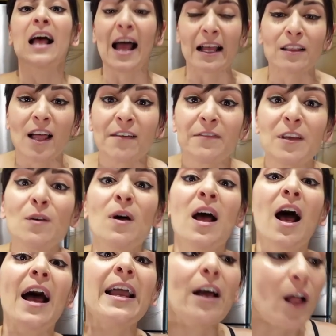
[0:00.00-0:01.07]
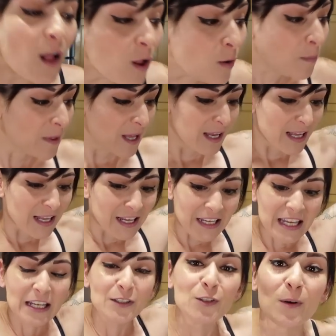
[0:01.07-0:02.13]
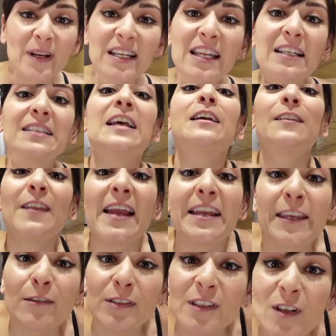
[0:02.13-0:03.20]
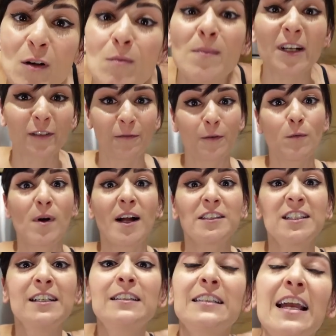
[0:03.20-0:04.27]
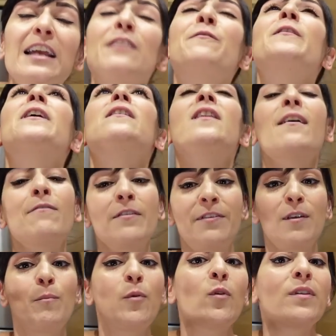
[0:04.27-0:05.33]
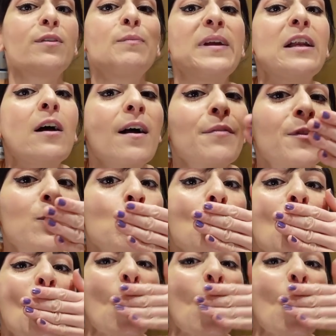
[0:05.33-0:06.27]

I love you. I hope you enjoyed this. Thank you so much for watching. Thanks for your love and support, sweethearts.